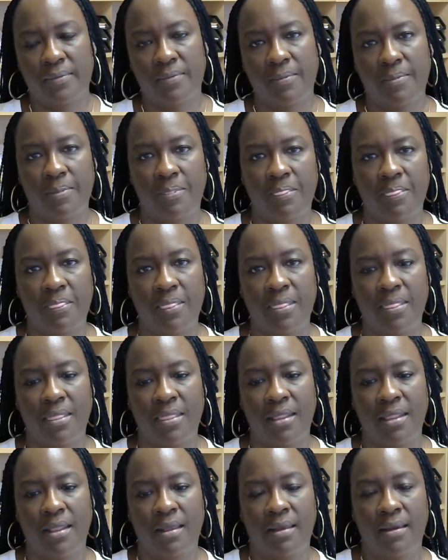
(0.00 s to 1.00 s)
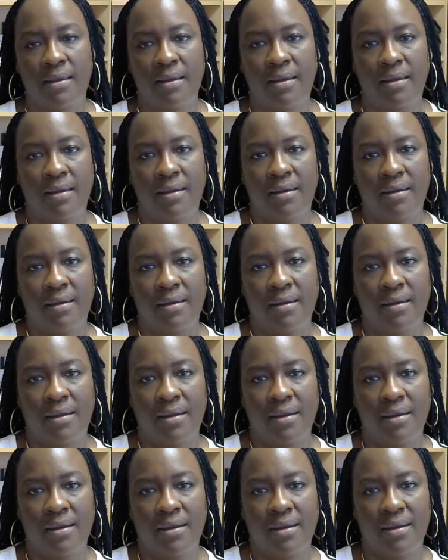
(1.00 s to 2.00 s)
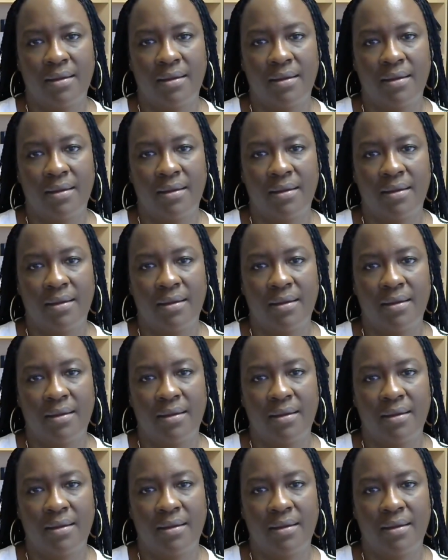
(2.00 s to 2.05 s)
Nothing is said.